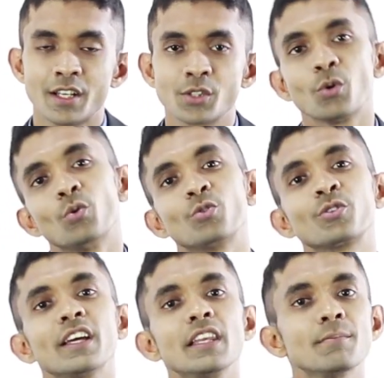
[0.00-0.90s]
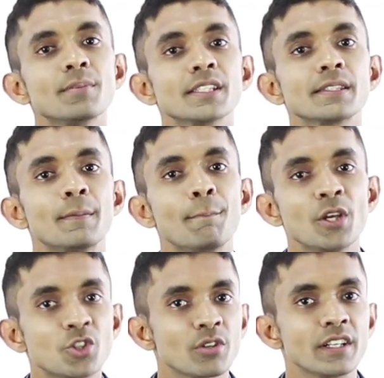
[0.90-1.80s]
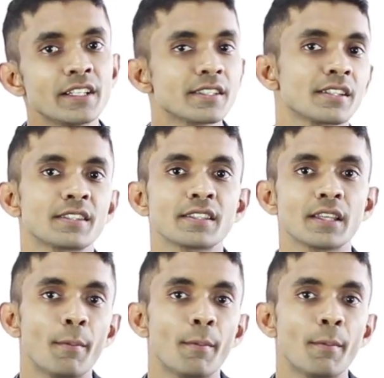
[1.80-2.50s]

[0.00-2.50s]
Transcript: So real numbers majorly discusses